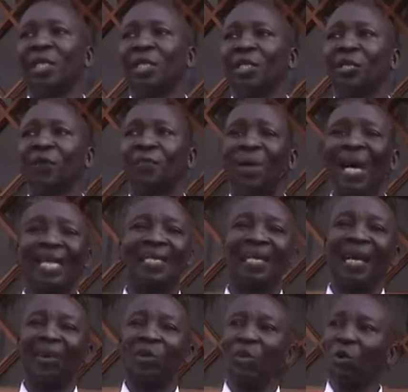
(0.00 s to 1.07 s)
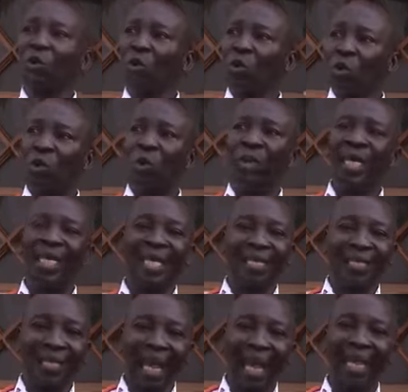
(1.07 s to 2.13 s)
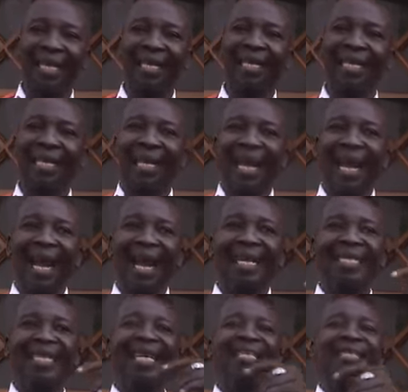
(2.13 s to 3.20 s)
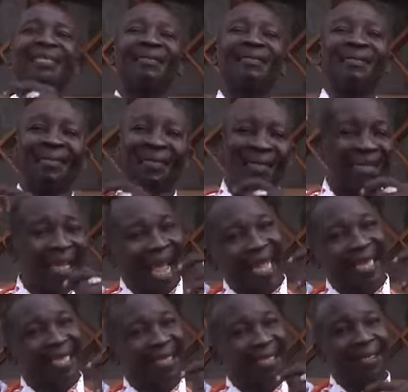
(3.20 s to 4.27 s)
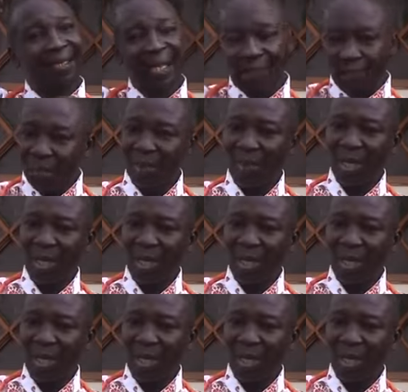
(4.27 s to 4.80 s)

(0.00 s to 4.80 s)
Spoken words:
she packs her Okuku in a style and then tie the tip